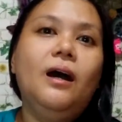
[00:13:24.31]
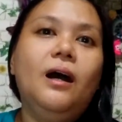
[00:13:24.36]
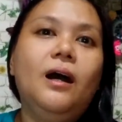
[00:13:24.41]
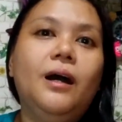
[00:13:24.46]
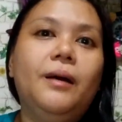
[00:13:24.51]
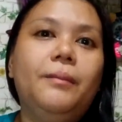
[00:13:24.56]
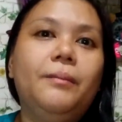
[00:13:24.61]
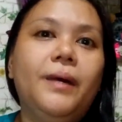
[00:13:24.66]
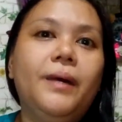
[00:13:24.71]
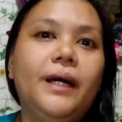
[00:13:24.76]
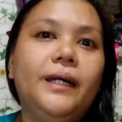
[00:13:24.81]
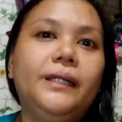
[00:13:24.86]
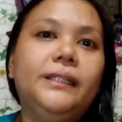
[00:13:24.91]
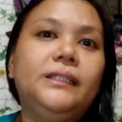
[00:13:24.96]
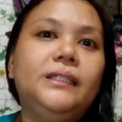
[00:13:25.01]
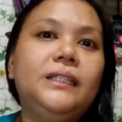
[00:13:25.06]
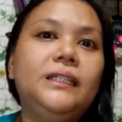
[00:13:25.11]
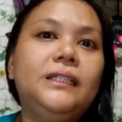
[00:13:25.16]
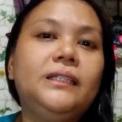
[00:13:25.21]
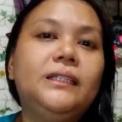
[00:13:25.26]
My
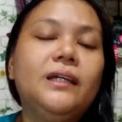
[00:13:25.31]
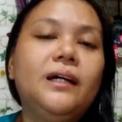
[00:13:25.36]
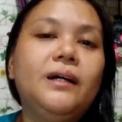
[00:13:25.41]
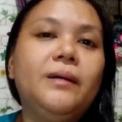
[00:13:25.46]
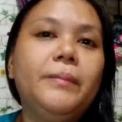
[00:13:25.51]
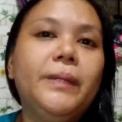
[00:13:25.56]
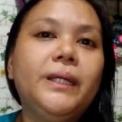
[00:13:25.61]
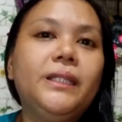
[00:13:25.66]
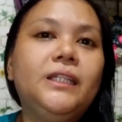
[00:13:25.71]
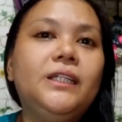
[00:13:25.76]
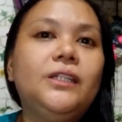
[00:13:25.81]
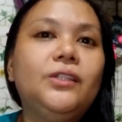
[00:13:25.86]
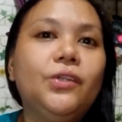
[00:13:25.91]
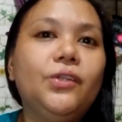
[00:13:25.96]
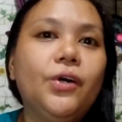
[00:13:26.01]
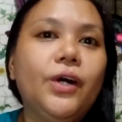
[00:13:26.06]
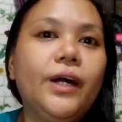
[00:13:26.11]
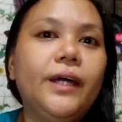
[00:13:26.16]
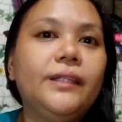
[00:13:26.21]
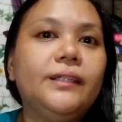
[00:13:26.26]
tita, my
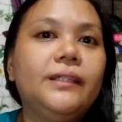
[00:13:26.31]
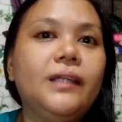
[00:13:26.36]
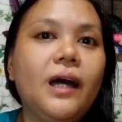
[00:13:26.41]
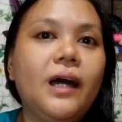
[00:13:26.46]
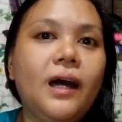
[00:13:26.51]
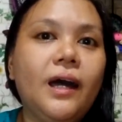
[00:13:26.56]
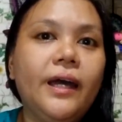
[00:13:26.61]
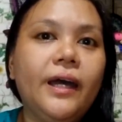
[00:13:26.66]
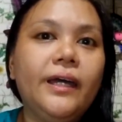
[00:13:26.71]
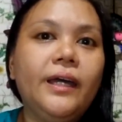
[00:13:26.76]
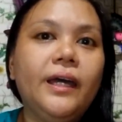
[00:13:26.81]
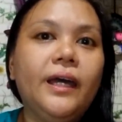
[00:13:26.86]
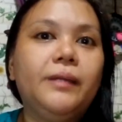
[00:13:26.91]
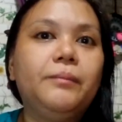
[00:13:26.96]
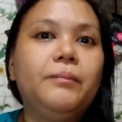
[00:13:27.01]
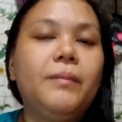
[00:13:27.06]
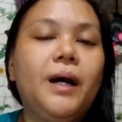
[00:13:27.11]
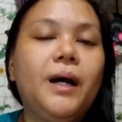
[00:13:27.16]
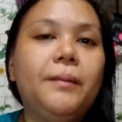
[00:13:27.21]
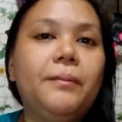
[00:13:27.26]
tito, and I
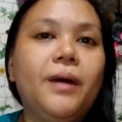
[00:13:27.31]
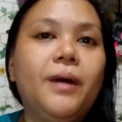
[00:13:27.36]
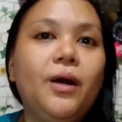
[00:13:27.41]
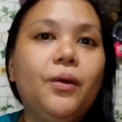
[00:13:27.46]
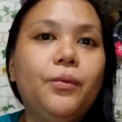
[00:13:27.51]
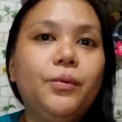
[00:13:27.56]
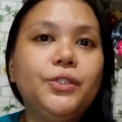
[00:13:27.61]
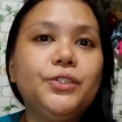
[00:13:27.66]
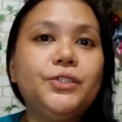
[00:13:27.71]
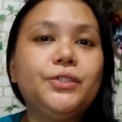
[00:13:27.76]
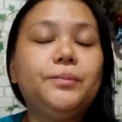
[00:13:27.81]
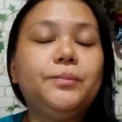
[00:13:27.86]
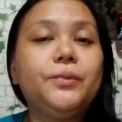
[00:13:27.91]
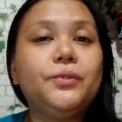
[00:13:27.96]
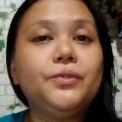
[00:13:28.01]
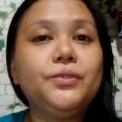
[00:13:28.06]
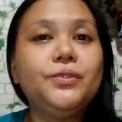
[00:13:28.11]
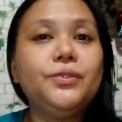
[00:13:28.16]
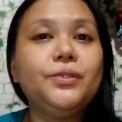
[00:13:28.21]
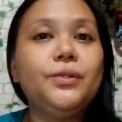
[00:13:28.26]
and mama were
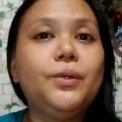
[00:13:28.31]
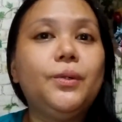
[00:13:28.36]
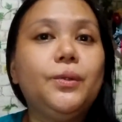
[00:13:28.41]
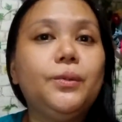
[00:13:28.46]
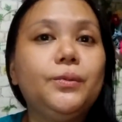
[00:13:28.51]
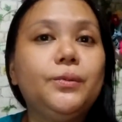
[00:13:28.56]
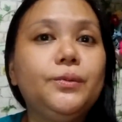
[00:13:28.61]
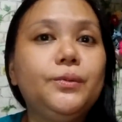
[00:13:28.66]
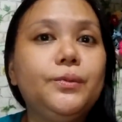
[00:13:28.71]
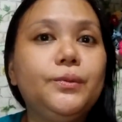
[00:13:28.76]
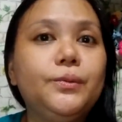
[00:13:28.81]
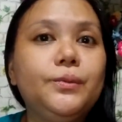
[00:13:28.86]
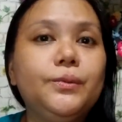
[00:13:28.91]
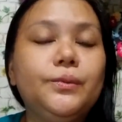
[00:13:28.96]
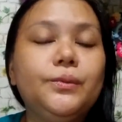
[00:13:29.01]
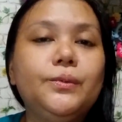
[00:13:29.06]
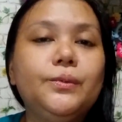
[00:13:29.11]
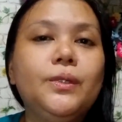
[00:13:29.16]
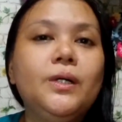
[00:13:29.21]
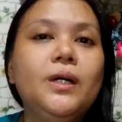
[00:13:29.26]
supposed to go
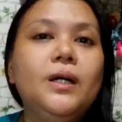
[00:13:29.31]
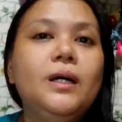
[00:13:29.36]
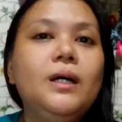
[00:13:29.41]
to